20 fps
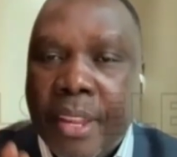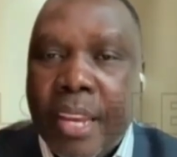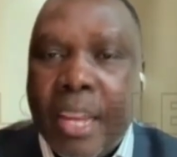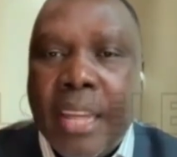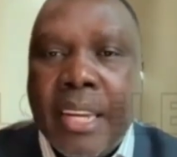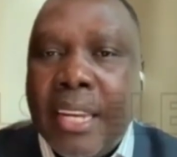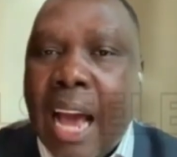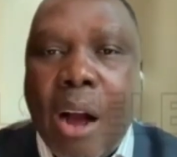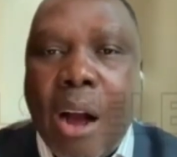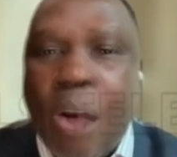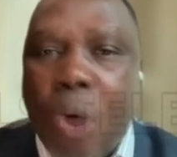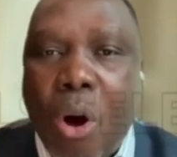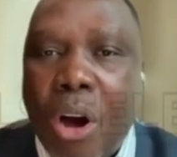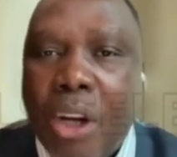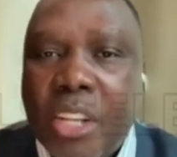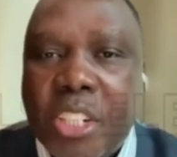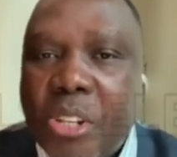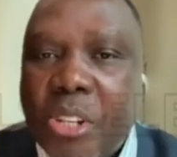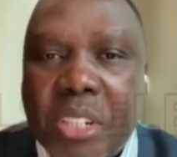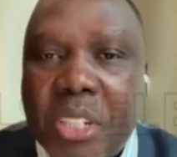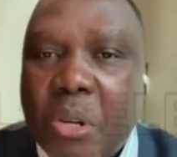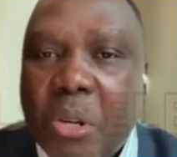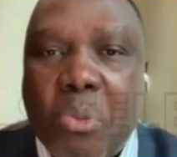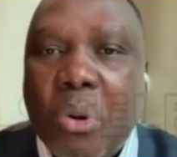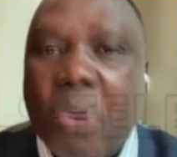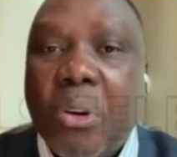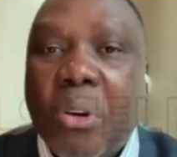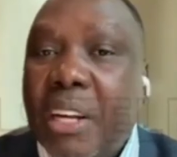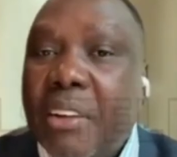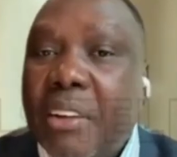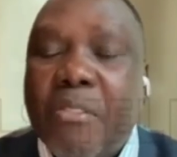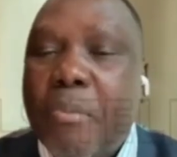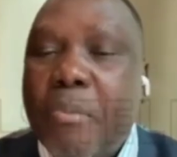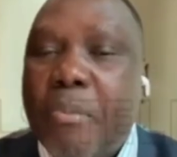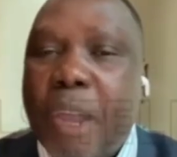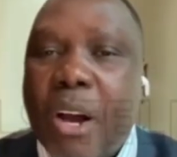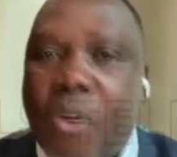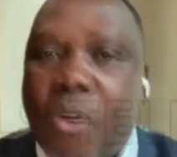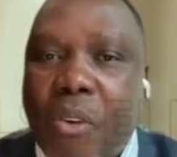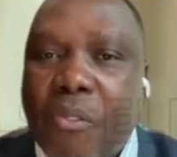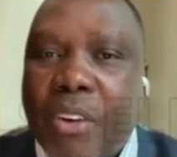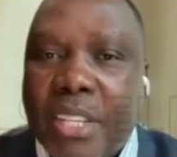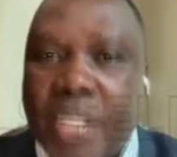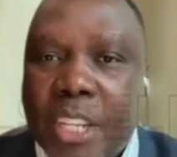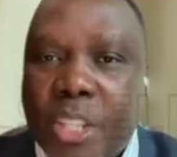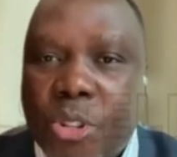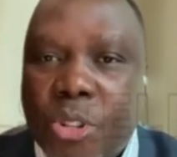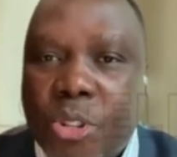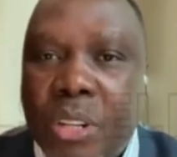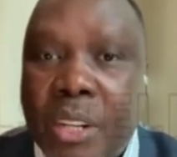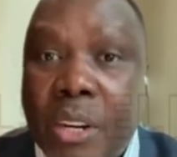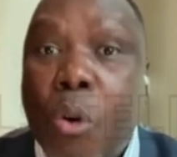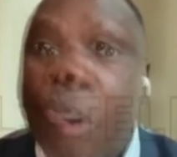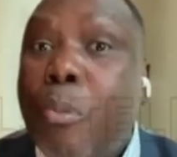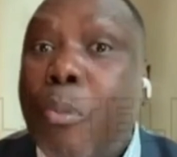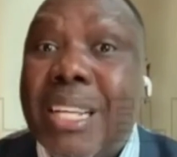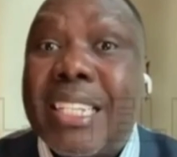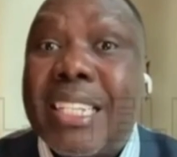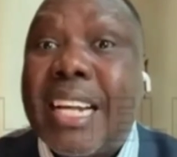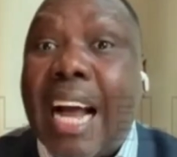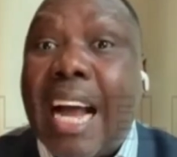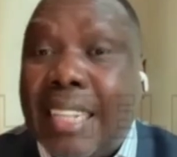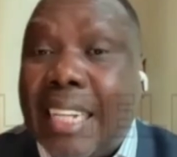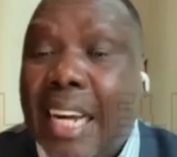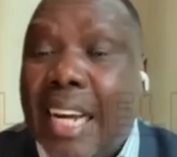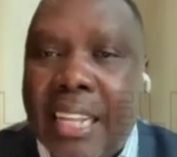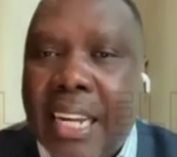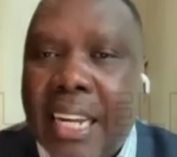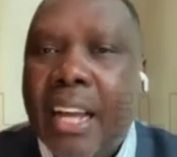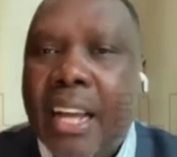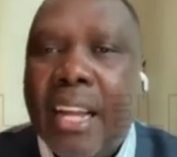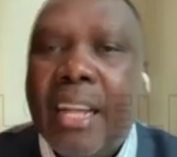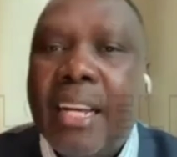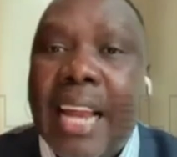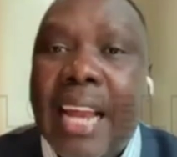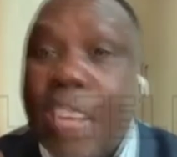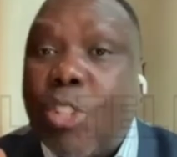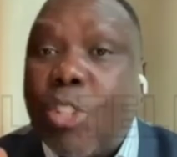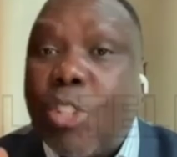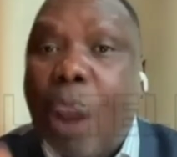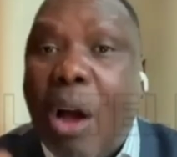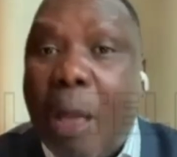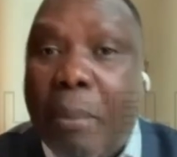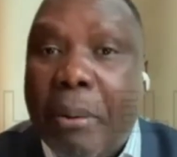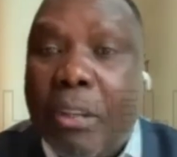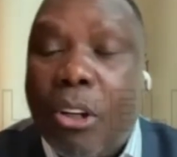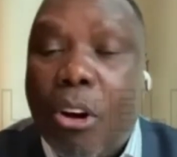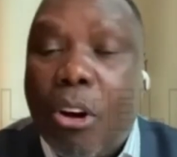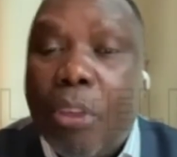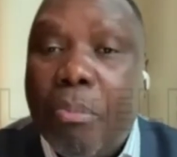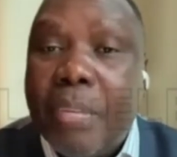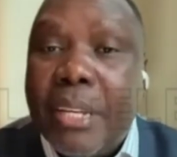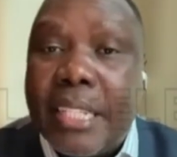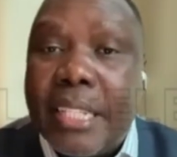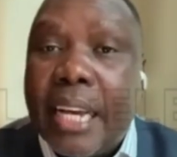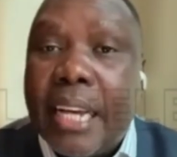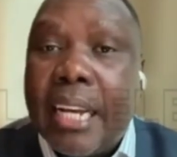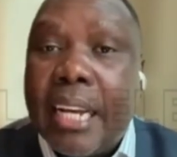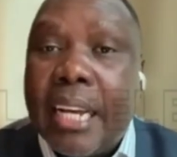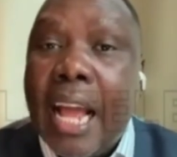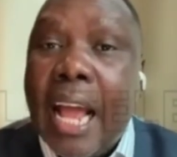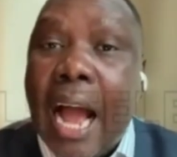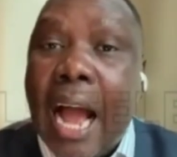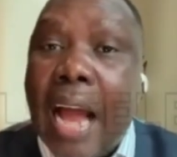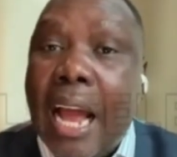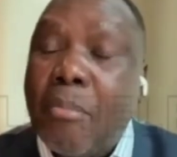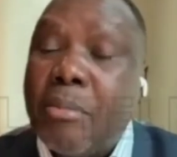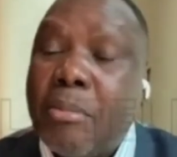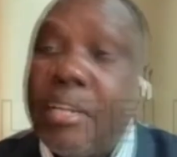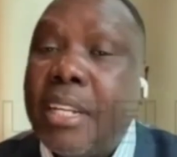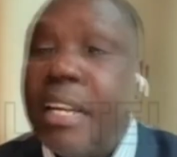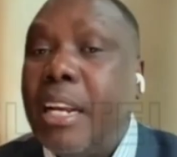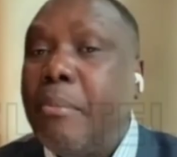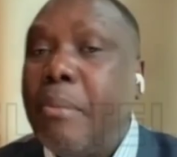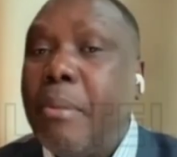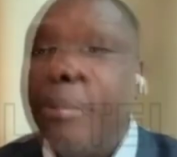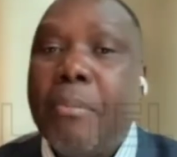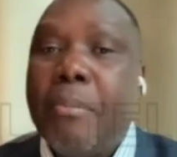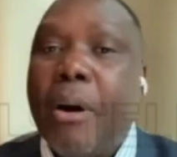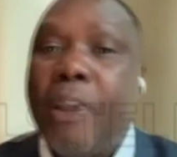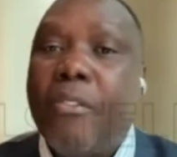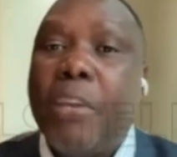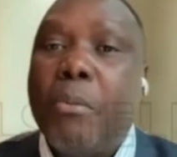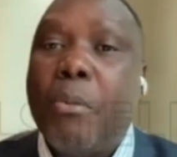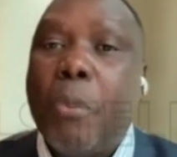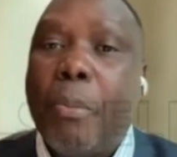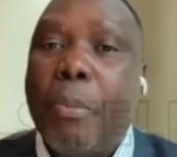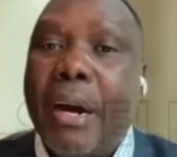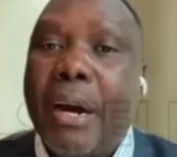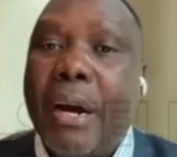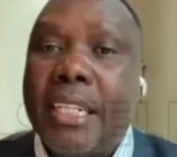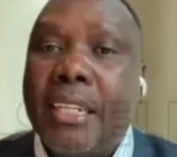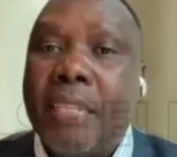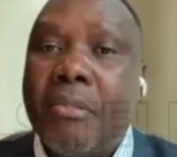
that coalition team will not even be a conversation. They will be scattered. That's why Peter Obi said, I am still a member of Labour Party.